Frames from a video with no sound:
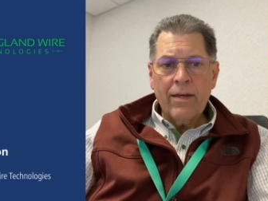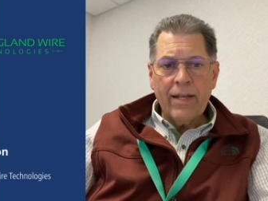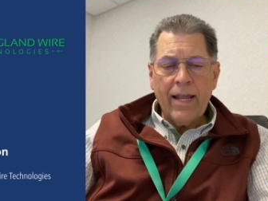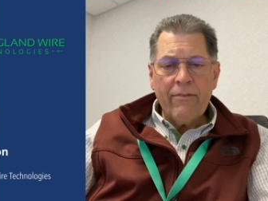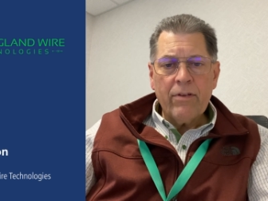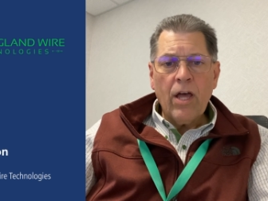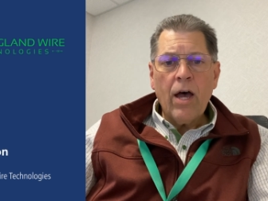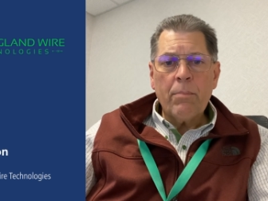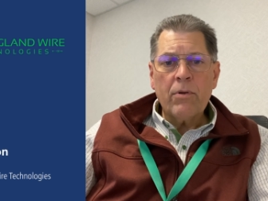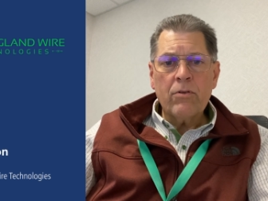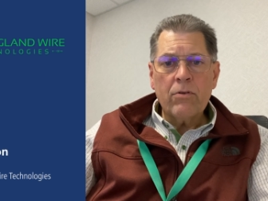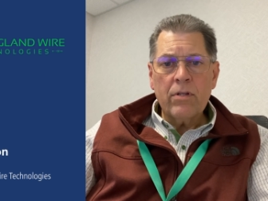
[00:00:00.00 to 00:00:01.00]
and having the
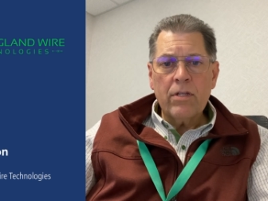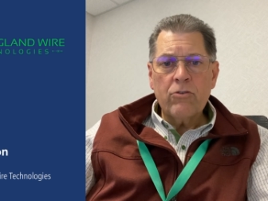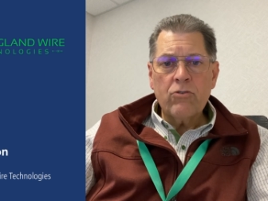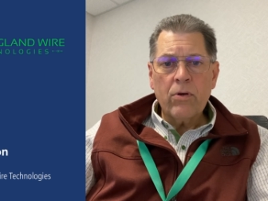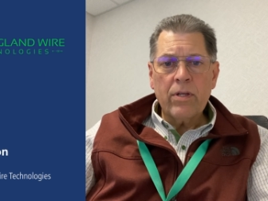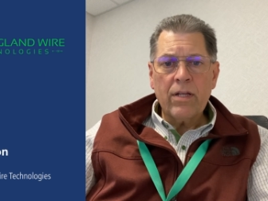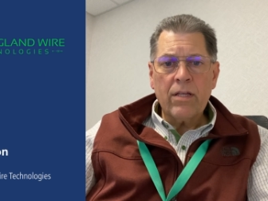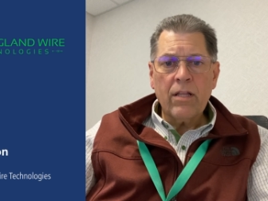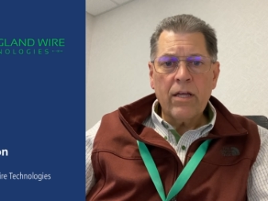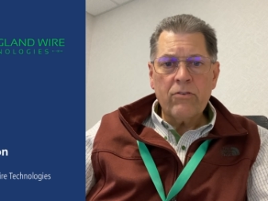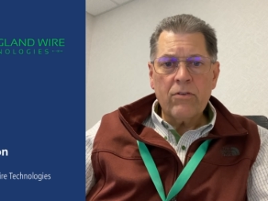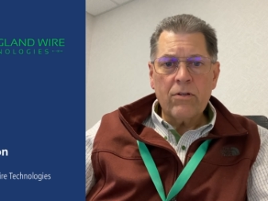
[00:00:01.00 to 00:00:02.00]
opportunity to join the
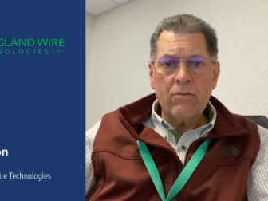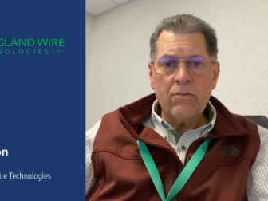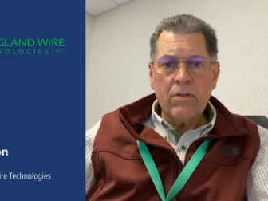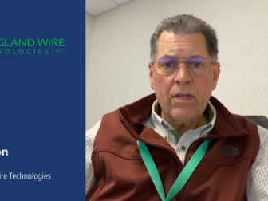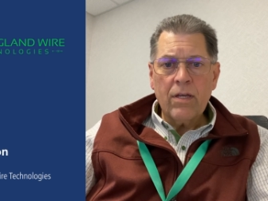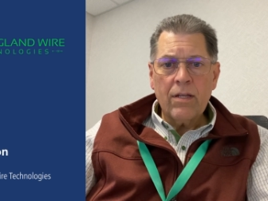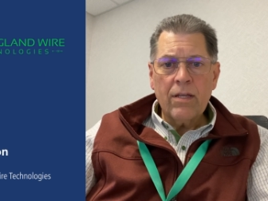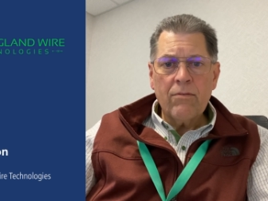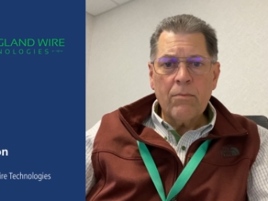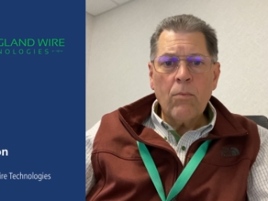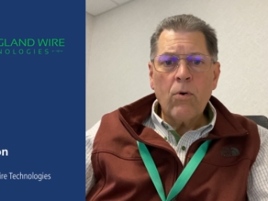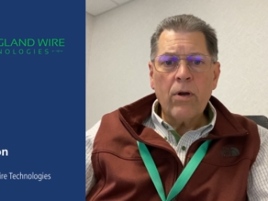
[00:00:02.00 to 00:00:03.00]
clusters to get even
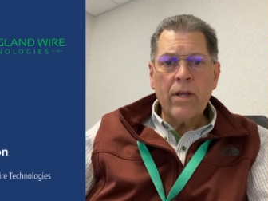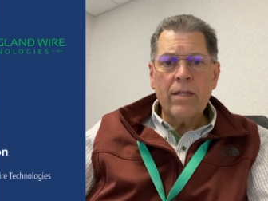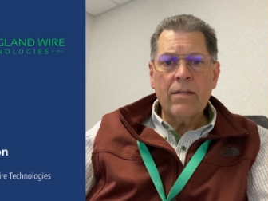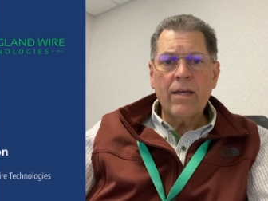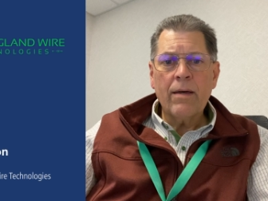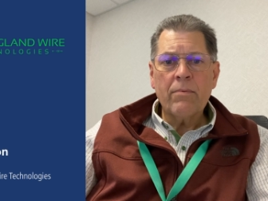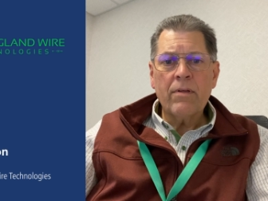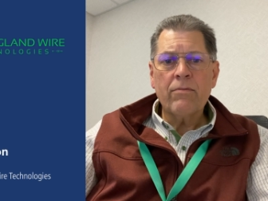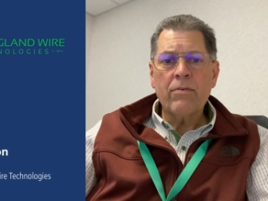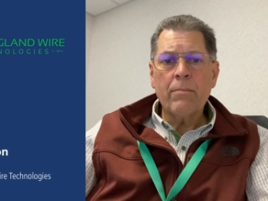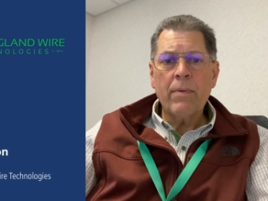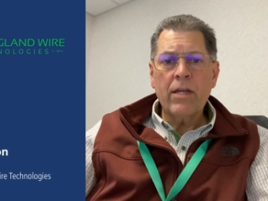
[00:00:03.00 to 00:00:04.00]
more in-depth
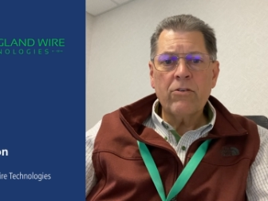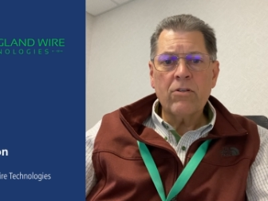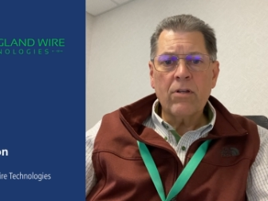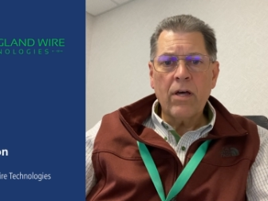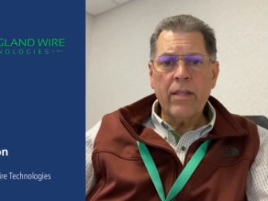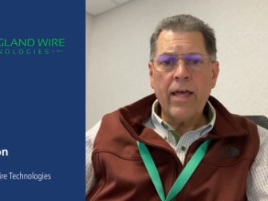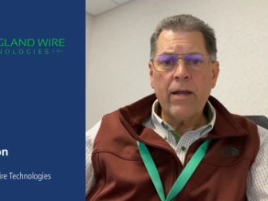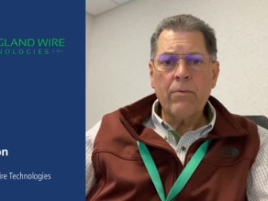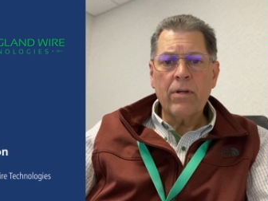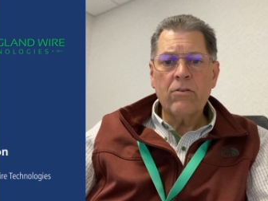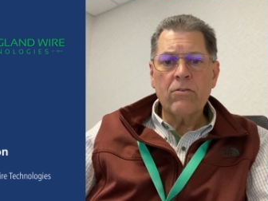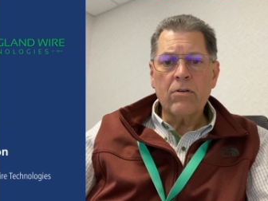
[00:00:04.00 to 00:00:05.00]
information on that
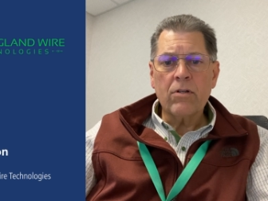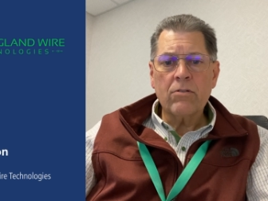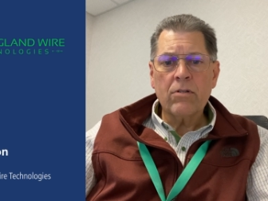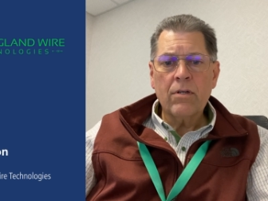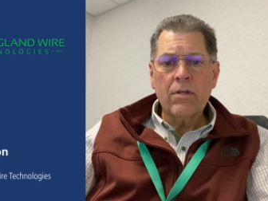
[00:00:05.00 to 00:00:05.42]
research.